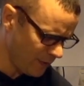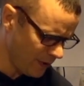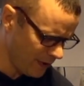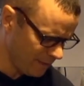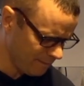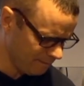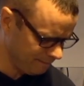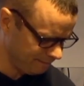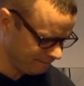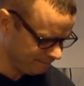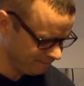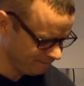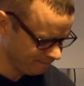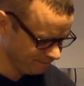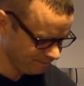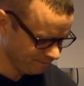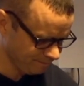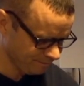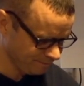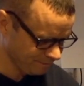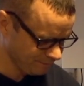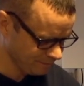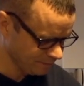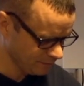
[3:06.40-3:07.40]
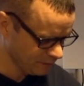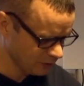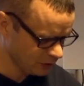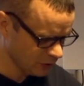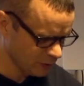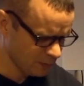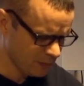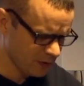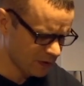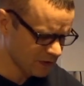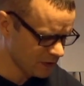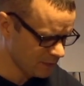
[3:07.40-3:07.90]
what?
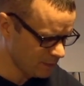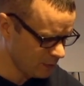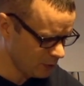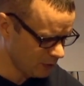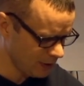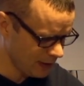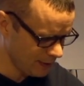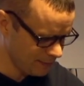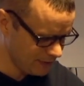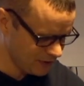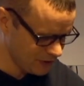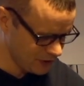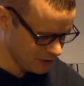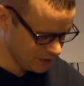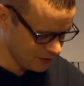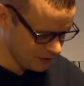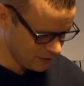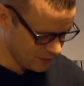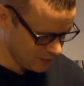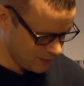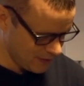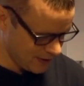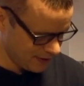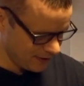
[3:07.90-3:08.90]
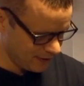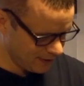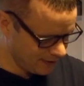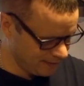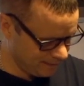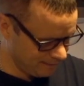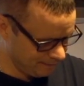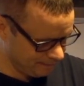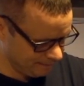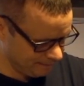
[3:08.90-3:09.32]
Put some more lemon juice, why not?